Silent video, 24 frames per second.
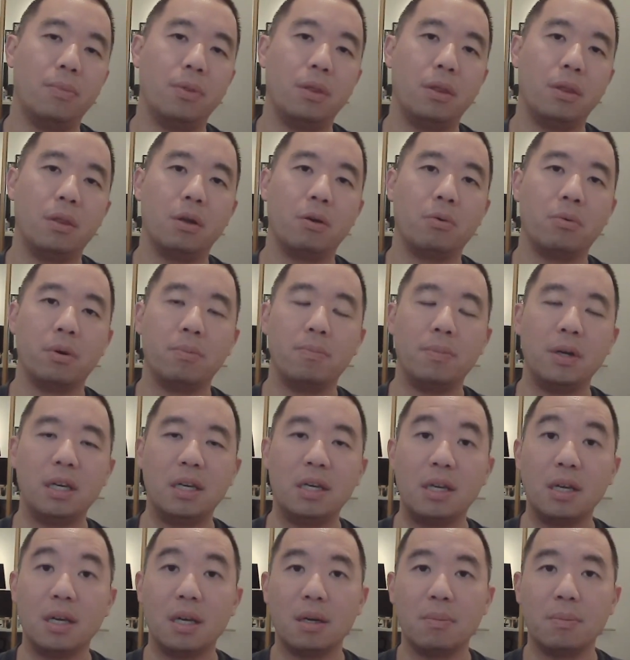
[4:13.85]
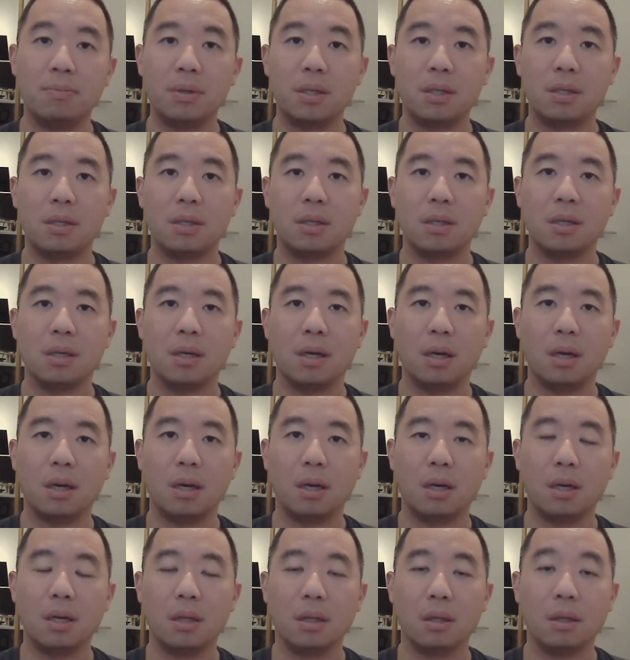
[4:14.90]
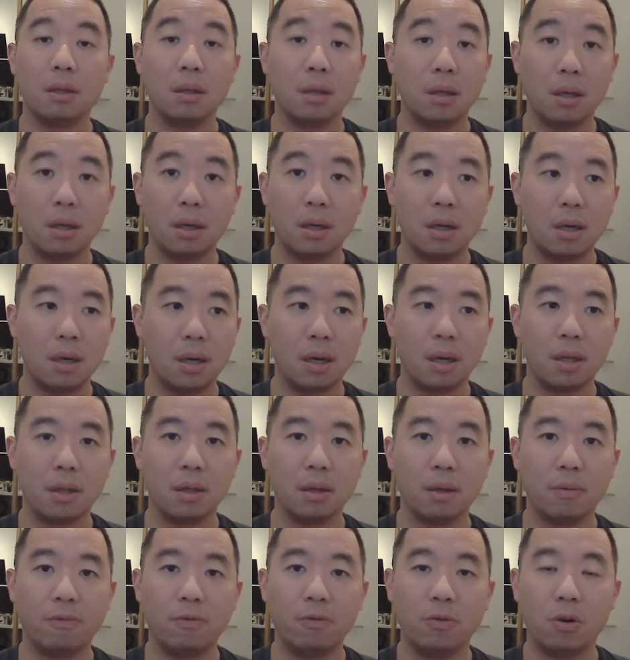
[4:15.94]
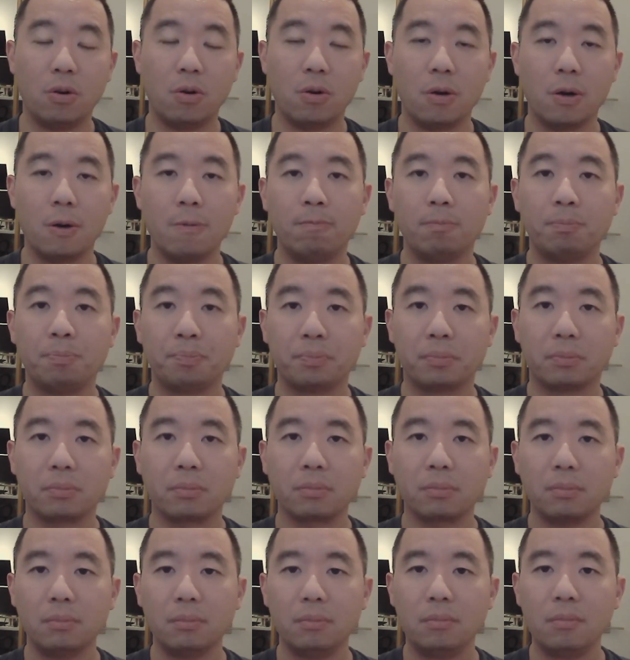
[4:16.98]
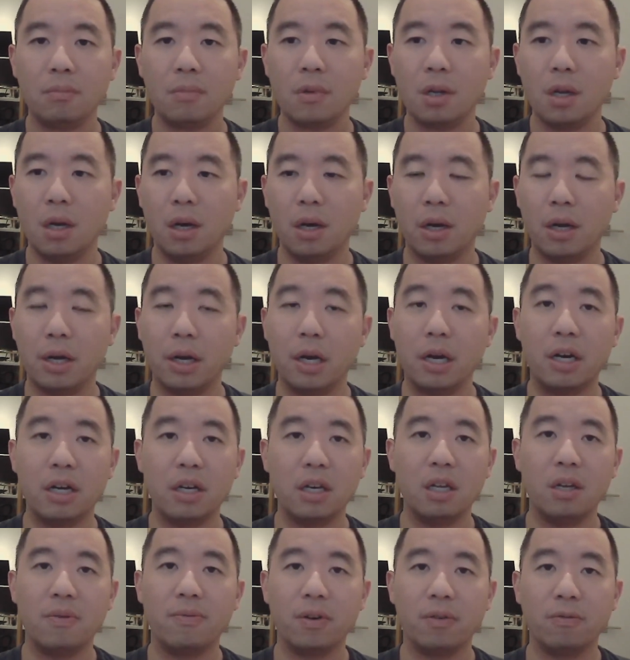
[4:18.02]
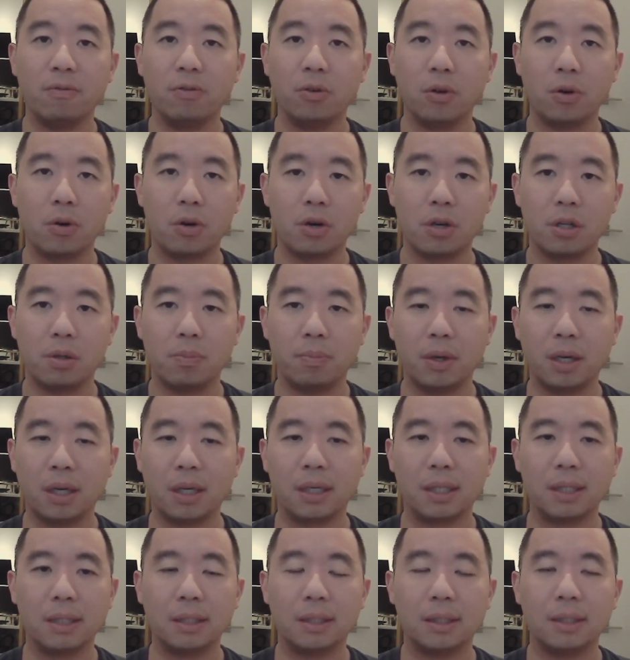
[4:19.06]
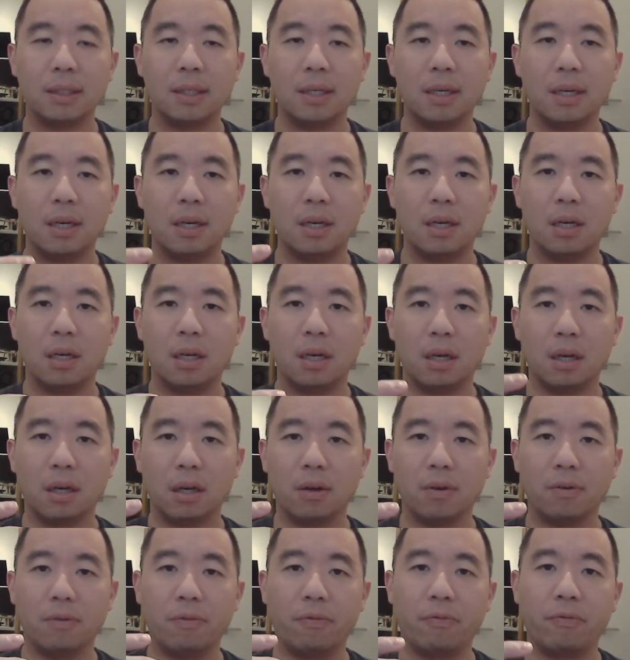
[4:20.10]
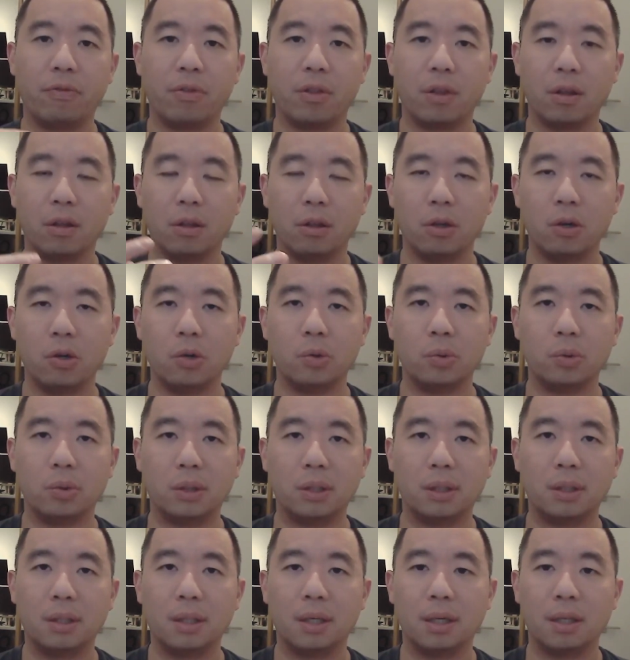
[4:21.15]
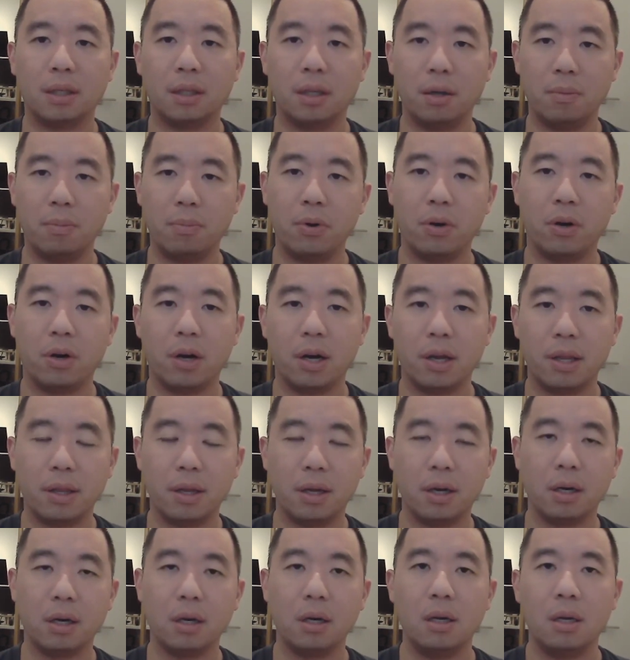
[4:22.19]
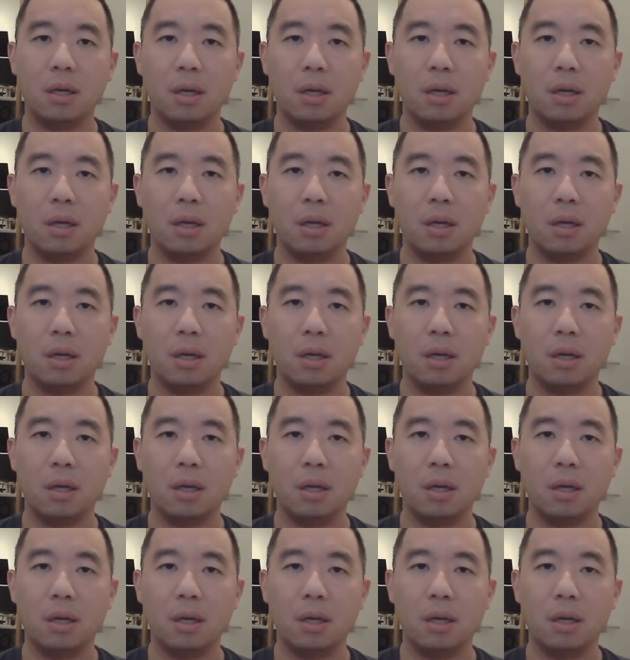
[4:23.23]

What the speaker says: there would be dips on the floor, uneven floors, because of the loads that they put on there,